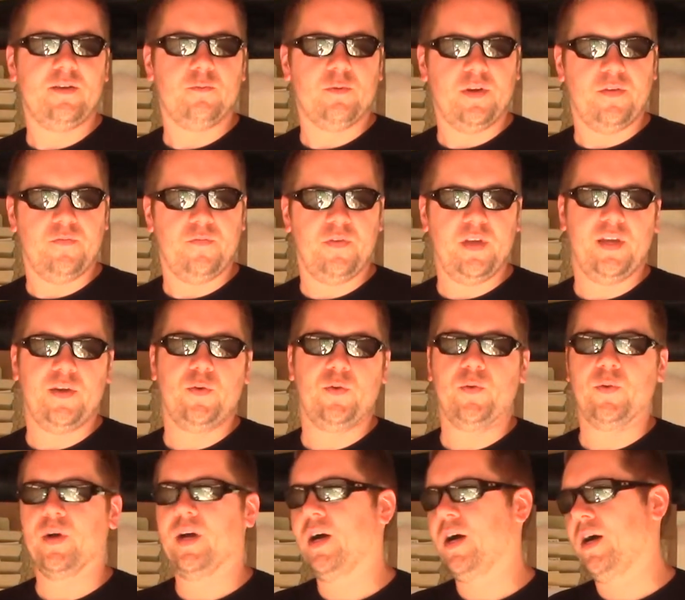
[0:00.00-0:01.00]

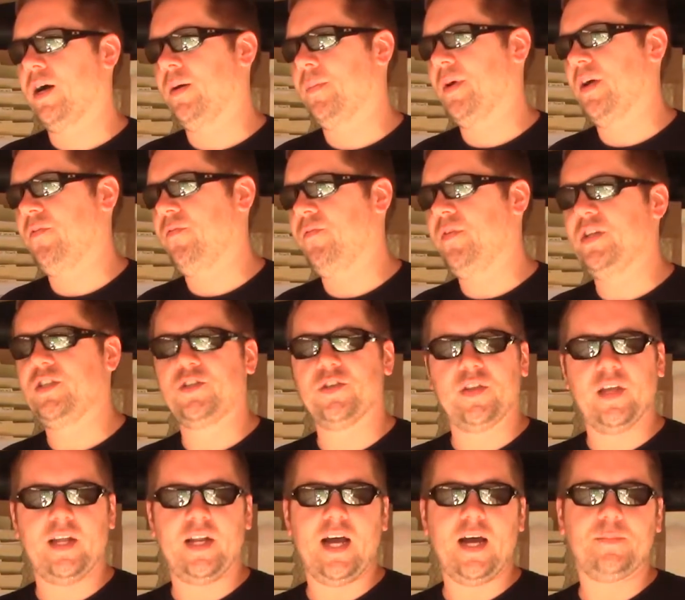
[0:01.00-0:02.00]
review. I've featured
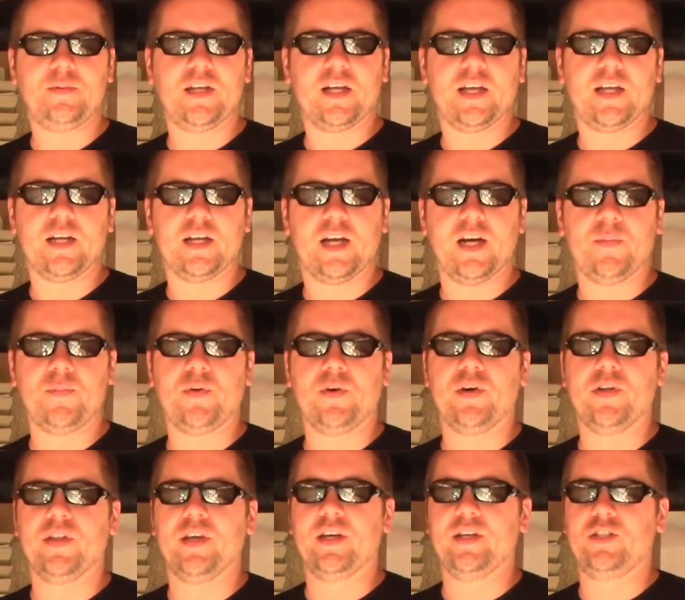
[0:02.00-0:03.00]
that optic in a couple
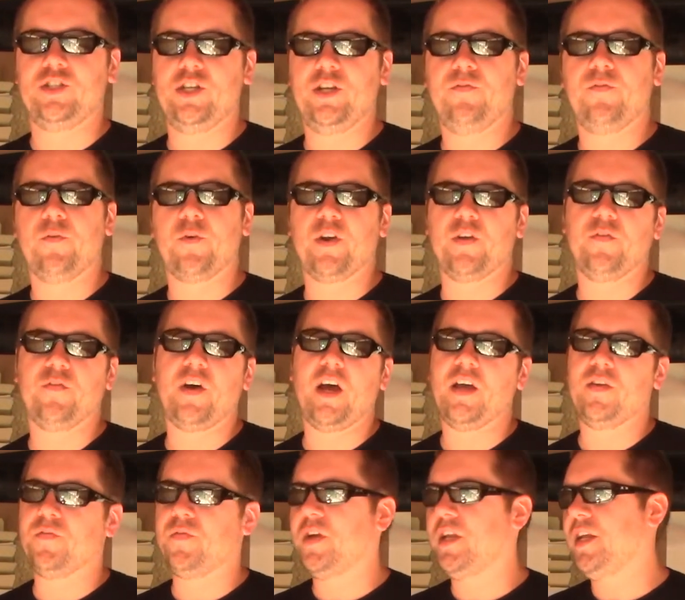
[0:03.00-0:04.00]
of the
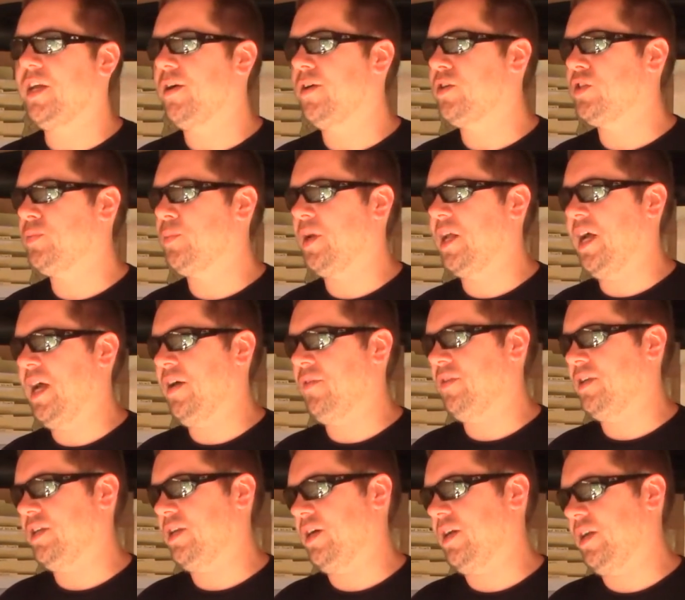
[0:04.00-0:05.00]
G45 videos, but I
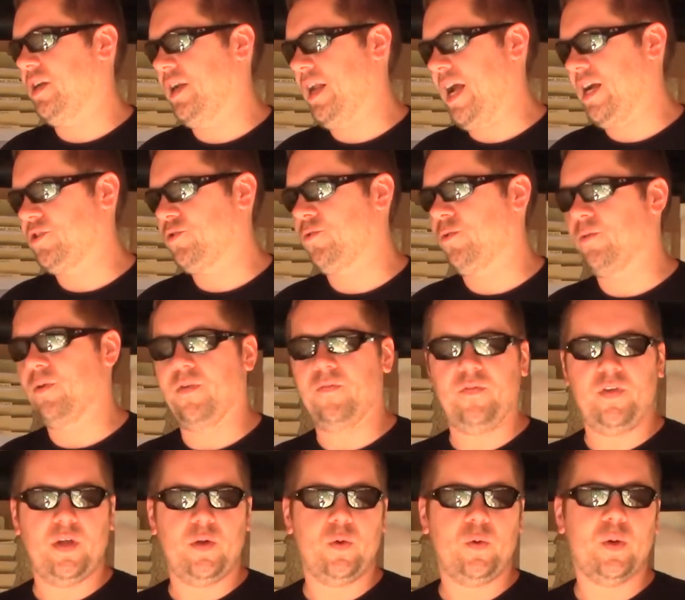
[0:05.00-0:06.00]
haven't done an actual
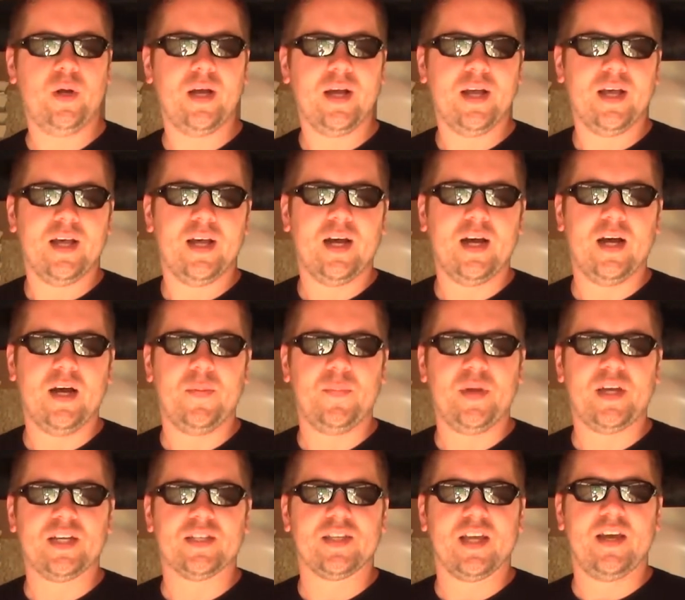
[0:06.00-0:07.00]
review
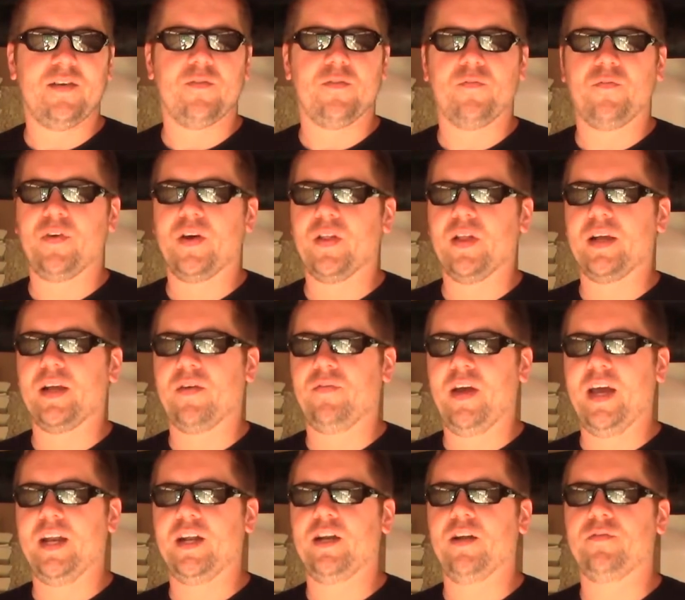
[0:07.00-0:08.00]
because I haven't felt like I've
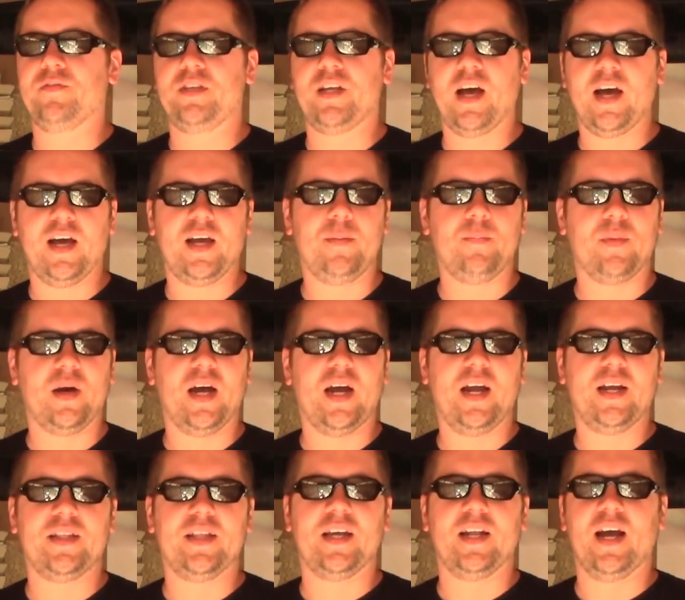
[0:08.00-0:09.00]
had enough time
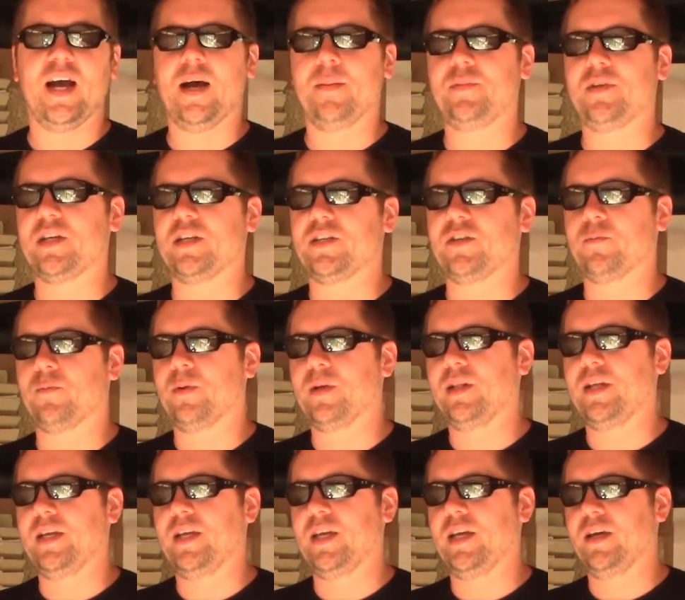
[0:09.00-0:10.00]
behind that optic to
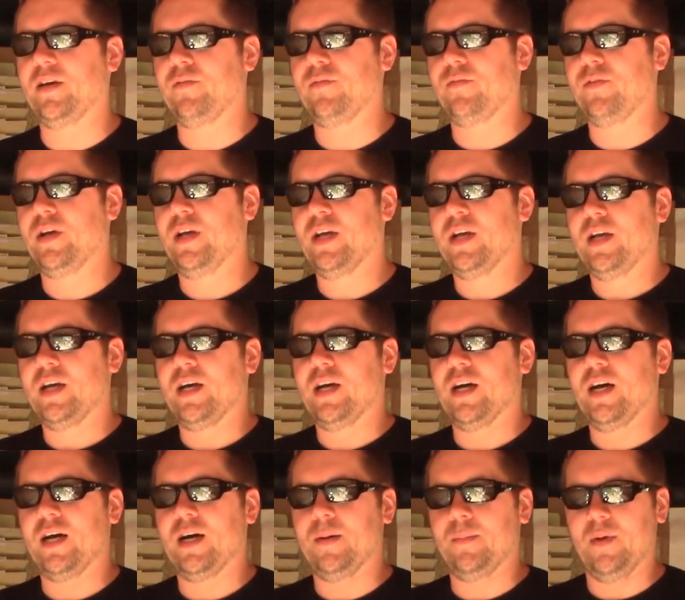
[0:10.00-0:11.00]
really give
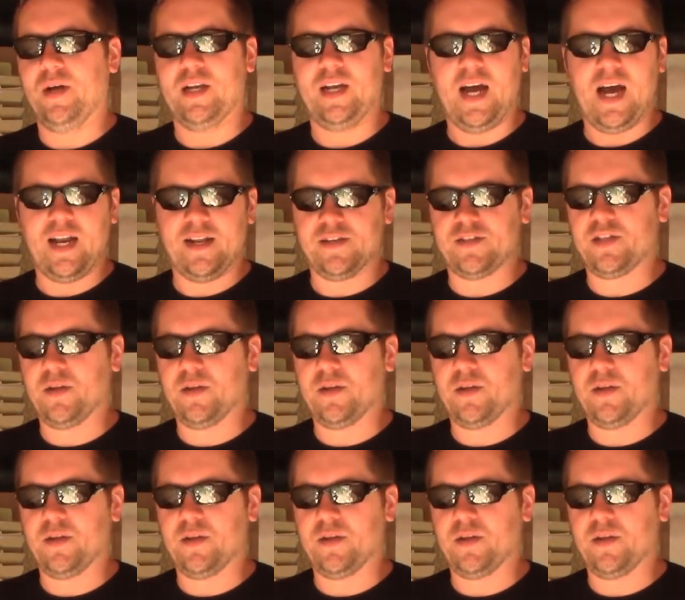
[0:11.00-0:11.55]
an honest